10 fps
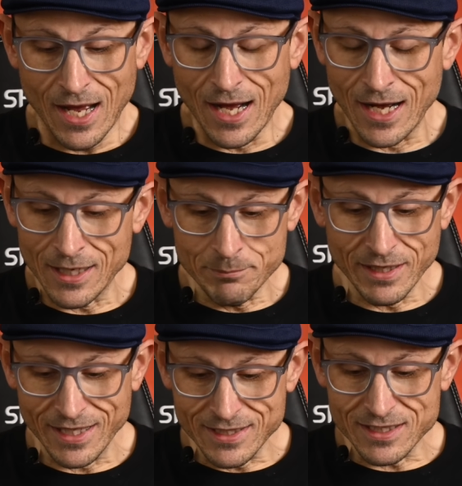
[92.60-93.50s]
Um,
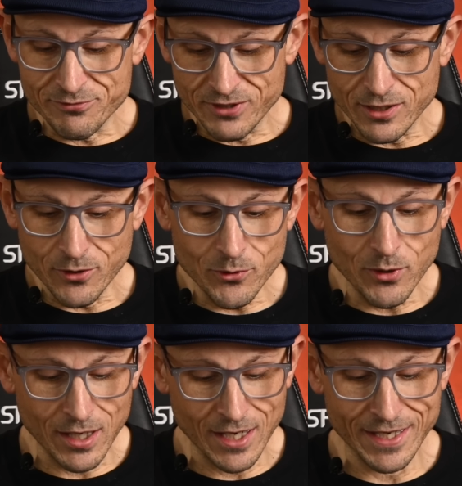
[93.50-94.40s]
in this
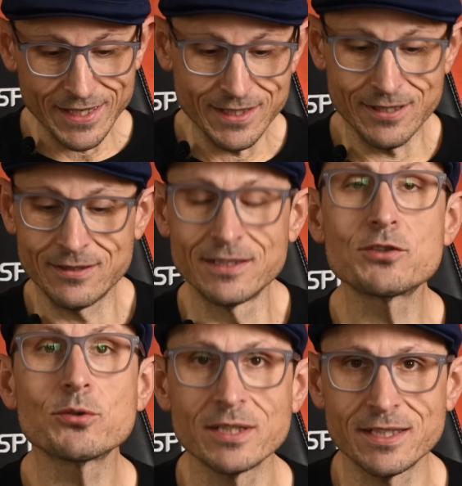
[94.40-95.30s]
video, I
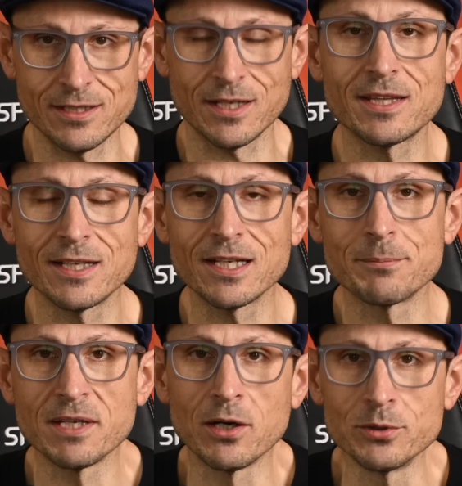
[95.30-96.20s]
literally, I think
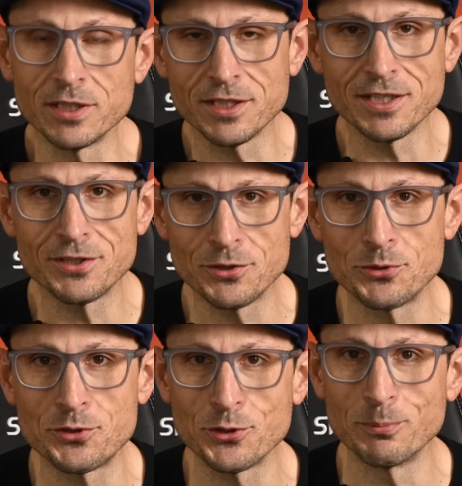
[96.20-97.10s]
I'm the only
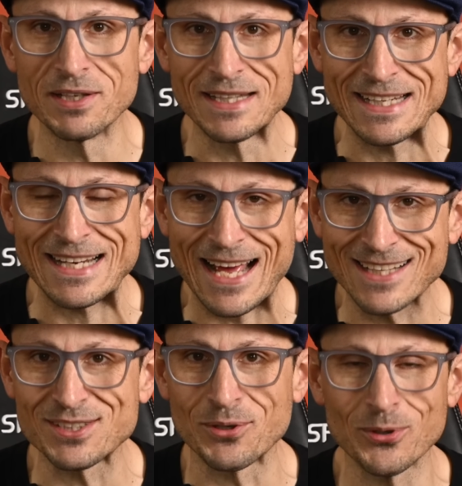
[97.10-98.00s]
YouTuber that
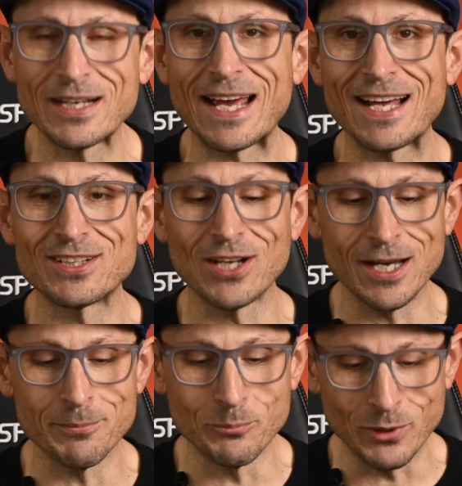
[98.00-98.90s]
hasn't already had
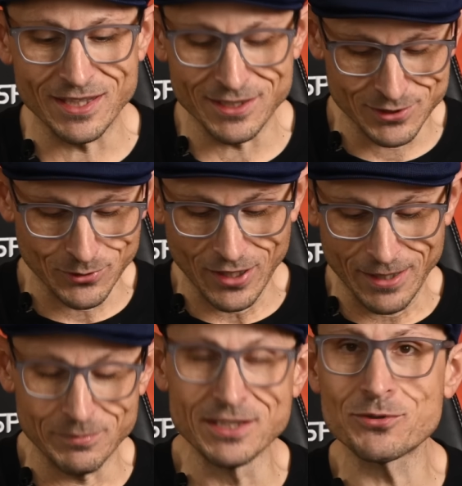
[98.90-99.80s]
time with it, so
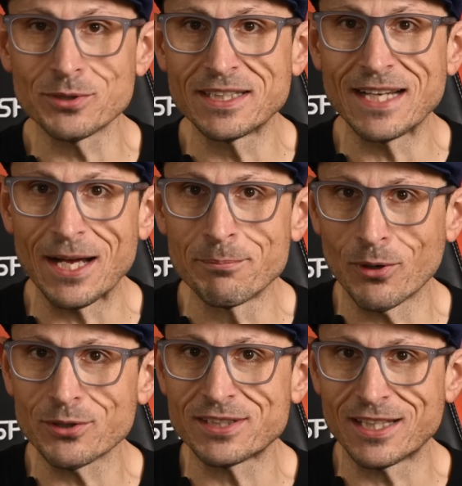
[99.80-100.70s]
I'm literally
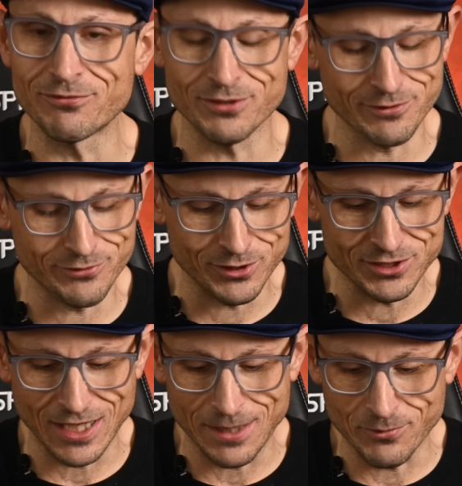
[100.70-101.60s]
unboxing it for the
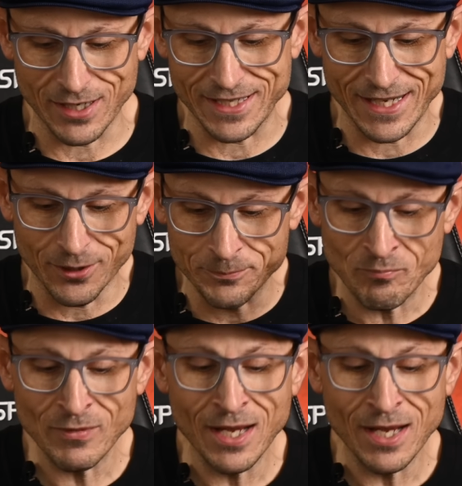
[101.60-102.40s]
first time right now.